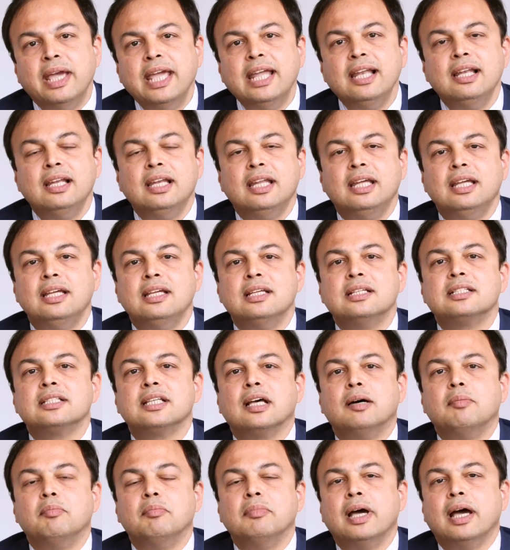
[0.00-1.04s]
mainly
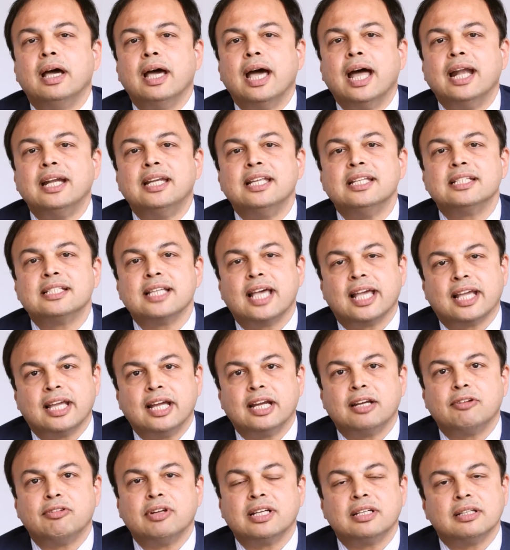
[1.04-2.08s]
some
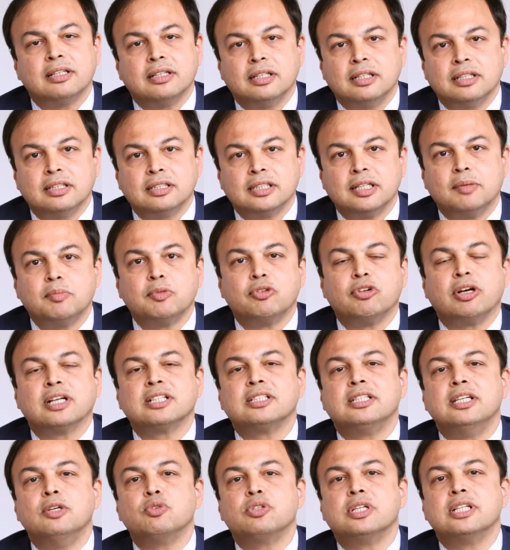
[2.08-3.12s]
antipsychotic, some
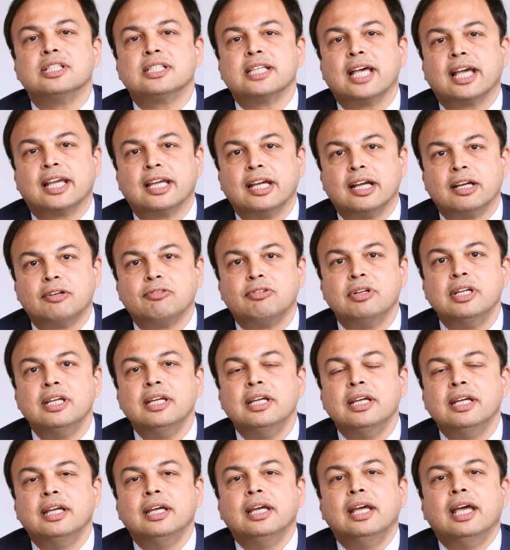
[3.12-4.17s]
drugs used in
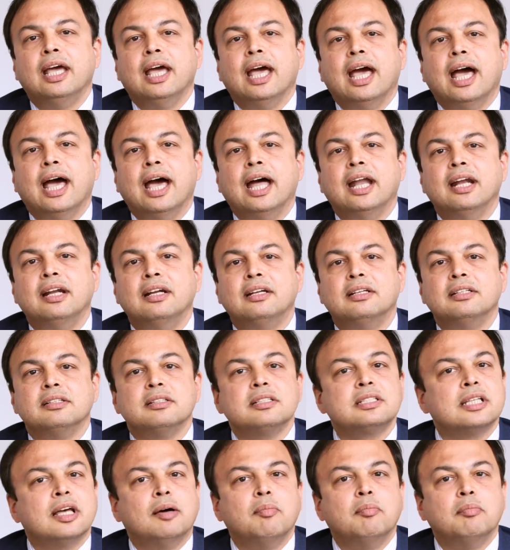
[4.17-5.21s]
psychiatry,
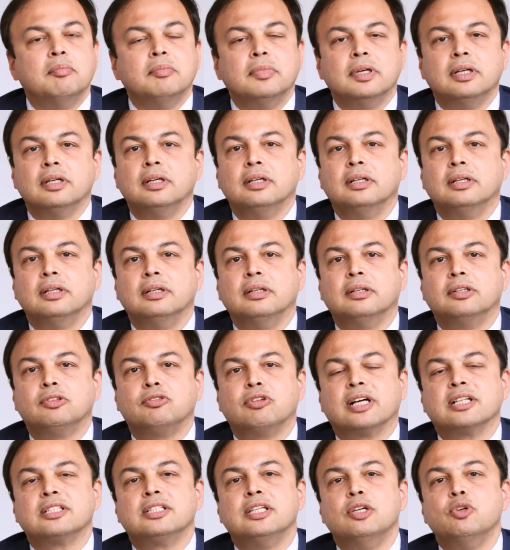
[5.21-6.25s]
and some
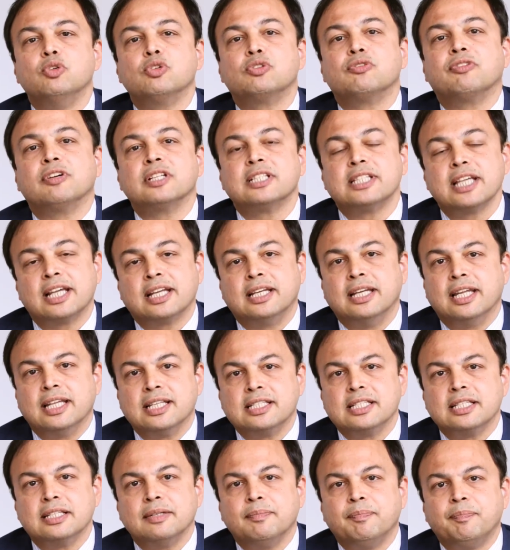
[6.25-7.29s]
drugs used for
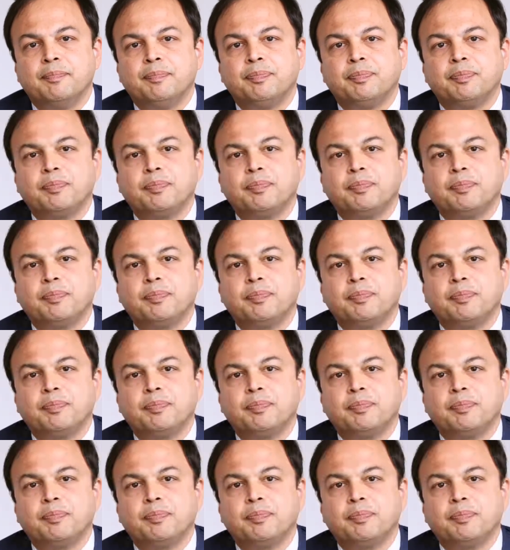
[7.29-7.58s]
sickness.